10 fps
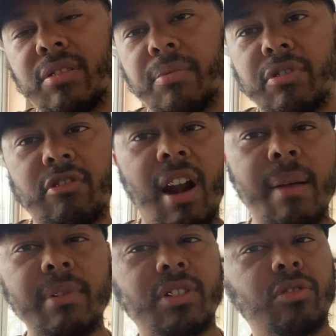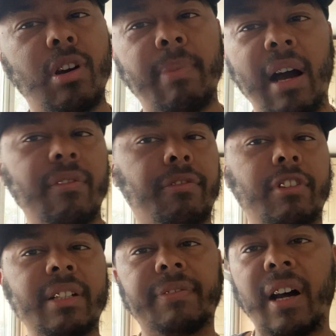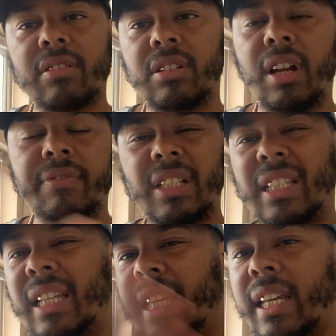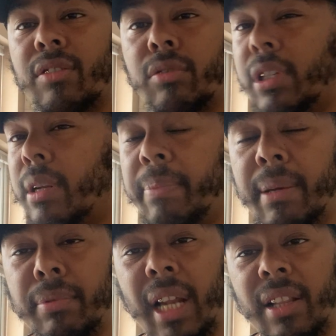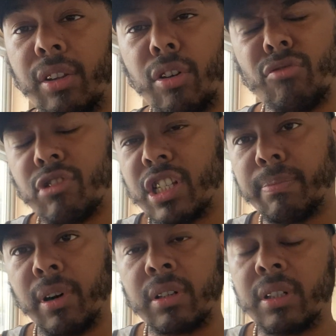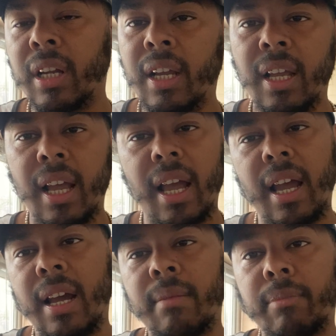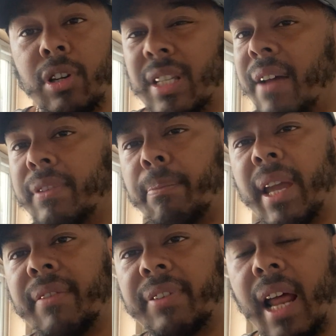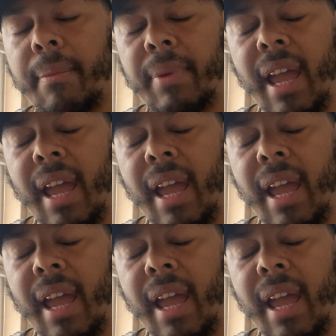subscribers to about 3,000. I've just deleted all of the people that don't respond um, because I have to pay for that.